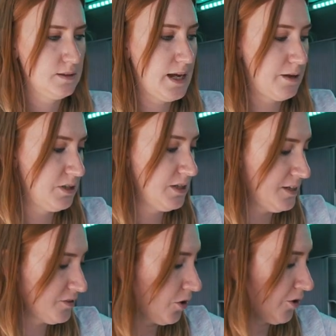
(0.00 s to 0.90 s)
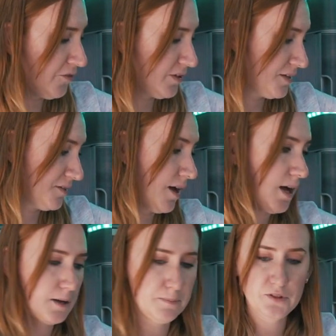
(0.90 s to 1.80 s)
Now you need to offer this
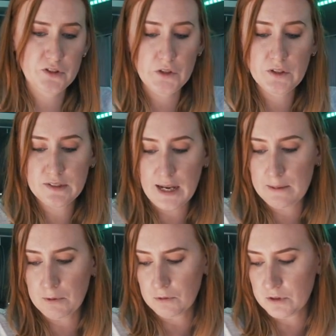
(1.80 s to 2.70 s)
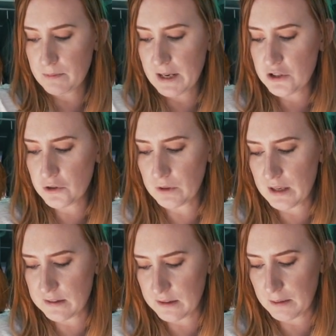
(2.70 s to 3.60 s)
up to the table to make sure that
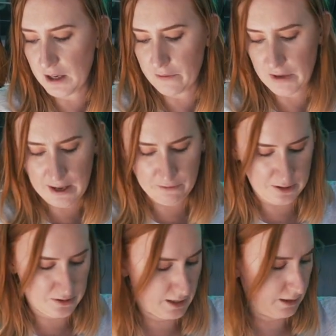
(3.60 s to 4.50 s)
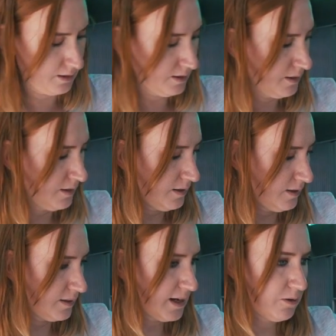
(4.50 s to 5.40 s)
it's going to cover everything.
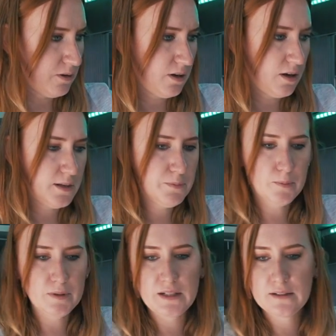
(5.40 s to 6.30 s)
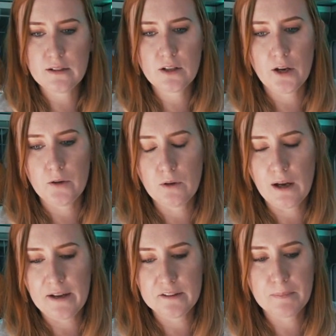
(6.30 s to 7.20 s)
Now I probably didn't go
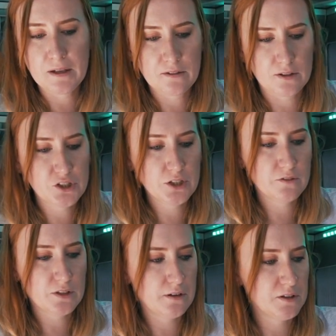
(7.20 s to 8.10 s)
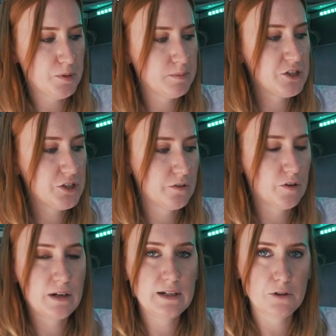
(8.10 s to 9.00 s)
as big as I should have done. I probably should have
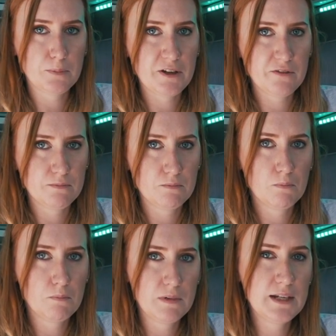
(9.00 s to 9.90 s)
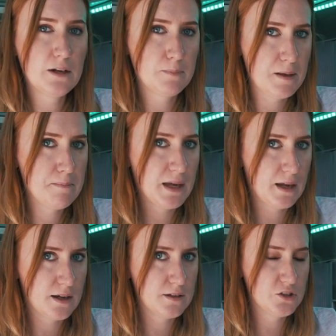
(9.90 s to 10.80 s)
gone a little bit
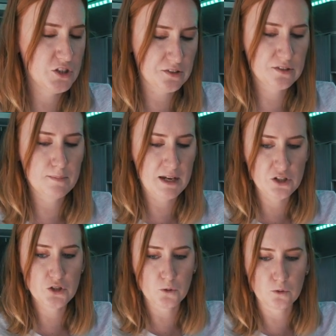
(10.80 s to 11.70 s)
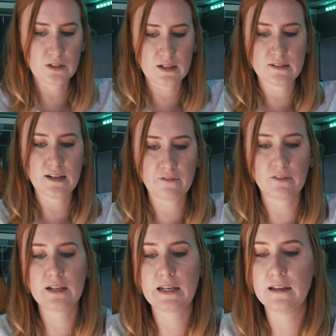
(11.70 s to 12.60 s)
bigger just to make sure that it
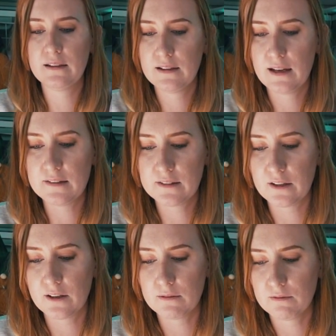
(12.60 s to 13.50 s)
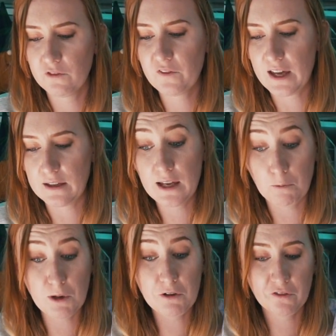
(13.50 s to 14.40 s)
definitely is going to fit. It
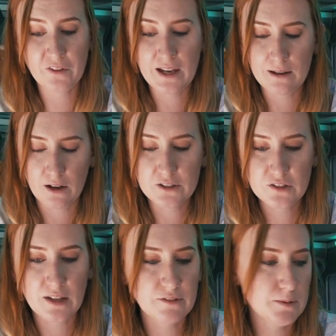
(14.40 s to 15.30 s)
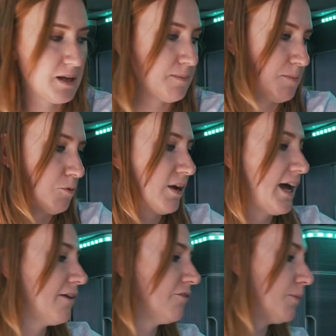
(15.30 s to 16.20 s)
will fit, I just have to be a bit more
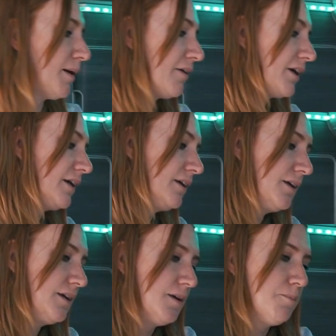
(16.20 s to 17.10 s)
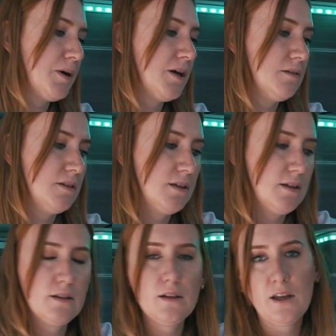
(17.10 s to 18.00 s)
careful about it. But
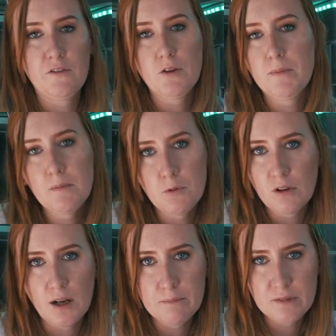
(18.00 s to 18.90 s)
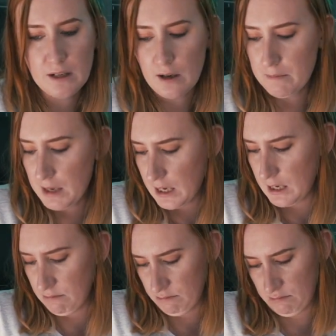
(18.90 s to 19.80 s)
if you're a bit more clumsy like
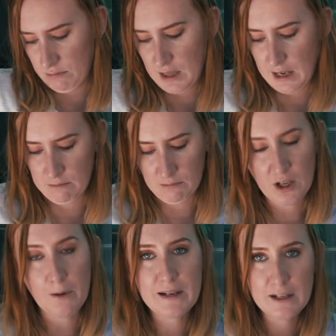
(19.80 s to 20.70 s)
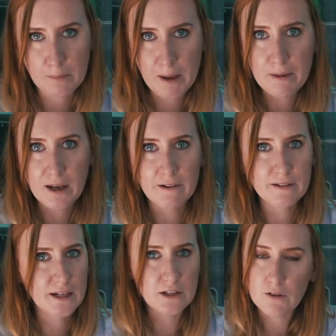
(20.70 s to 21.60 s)
me, then go a little bit bigger, and
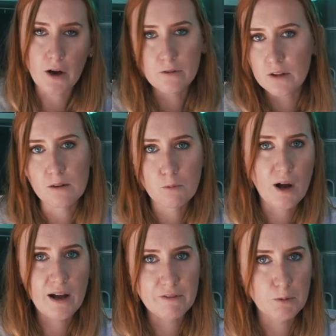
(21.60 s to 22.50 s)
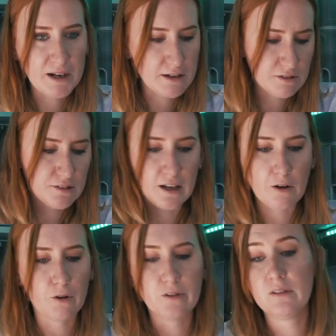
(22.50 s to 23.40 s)
then you know that whatever way you stick it
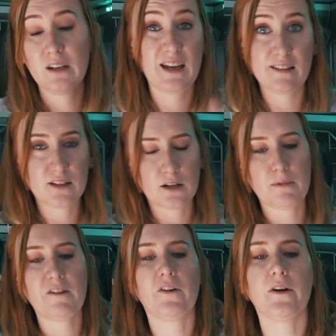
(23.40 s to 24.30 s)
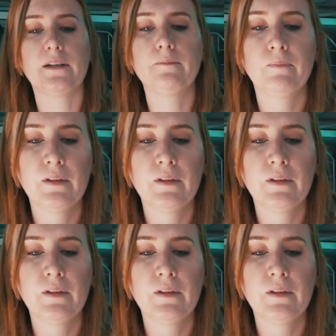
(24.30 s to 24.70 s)
on, it's going to be fine.